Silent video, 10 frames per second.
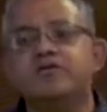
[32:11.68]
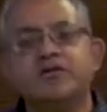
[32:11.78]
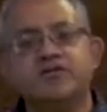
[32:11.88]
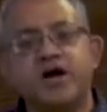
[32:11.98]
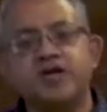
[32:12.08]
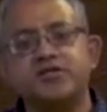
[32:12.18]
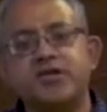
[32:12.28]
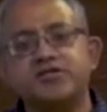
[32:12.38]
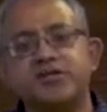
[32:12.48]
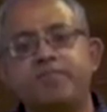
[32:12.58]
that the
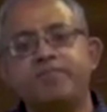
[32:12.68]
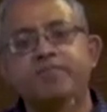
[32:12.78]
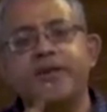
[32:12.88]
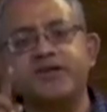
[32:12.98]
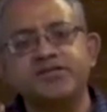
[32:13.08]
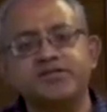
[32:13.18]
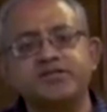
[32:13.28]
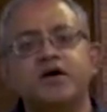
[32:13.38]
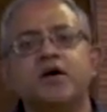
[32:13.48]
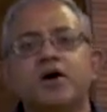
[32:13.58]
Rajaraja
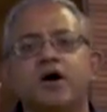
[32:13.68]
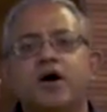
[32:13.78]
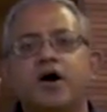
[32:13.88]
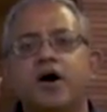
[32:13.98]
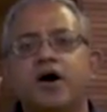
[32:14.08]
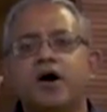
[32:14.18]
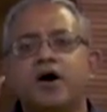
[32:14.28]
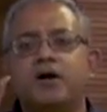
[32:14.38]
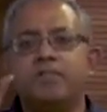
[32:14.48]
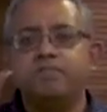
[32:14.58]
picks
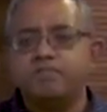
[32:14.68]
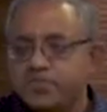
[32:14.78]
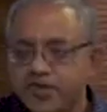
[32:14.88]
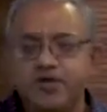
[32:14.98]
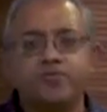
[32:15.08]
the